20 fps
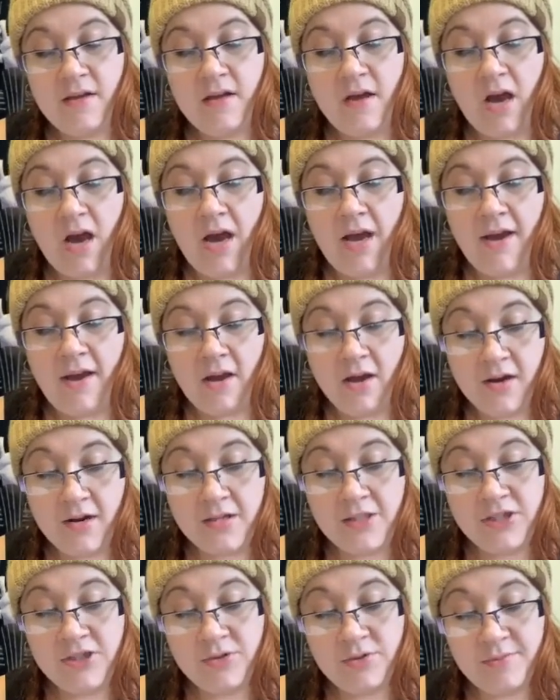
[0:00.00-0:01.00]
I heard
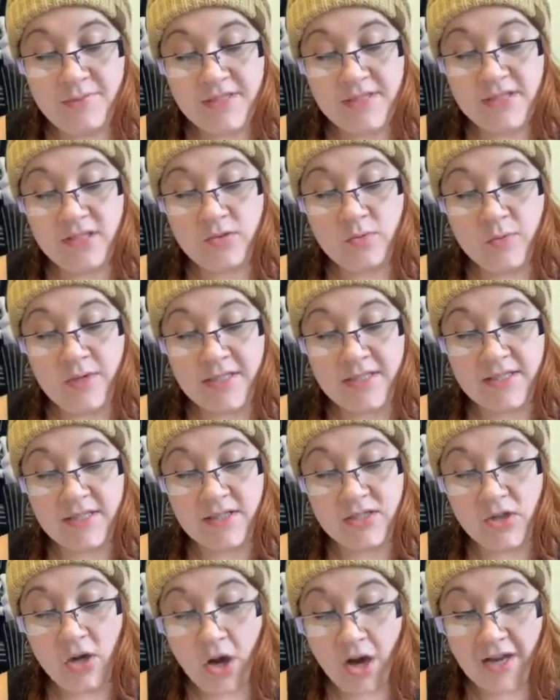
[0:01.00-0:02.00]
you and Mrs. Weasley
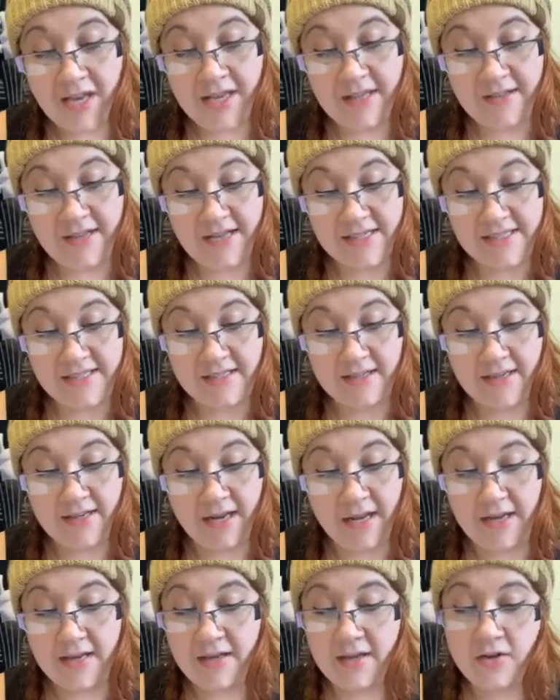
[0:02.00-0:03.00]
talking last night.
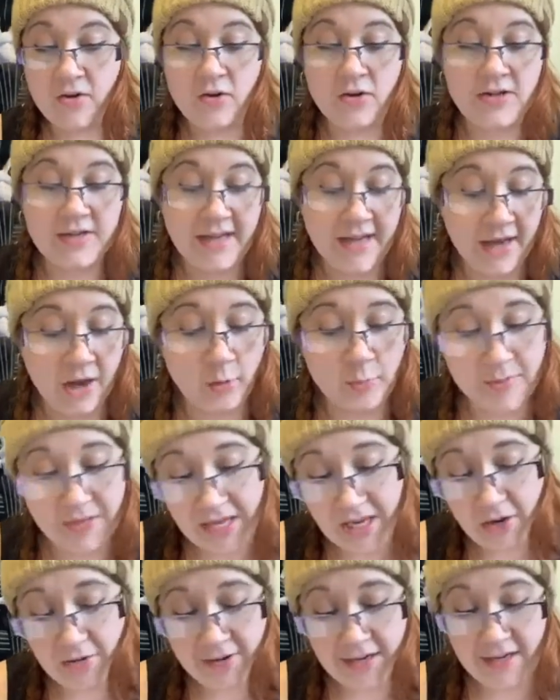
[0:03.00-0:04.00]
I couldn't help
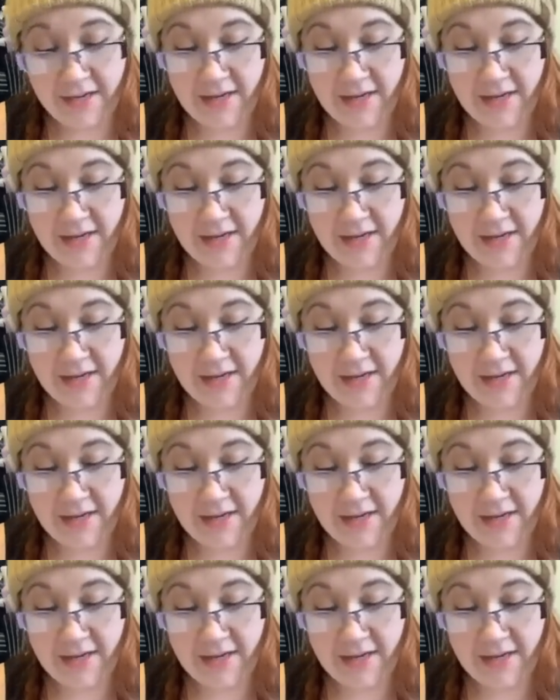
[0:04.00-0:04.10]
hearing,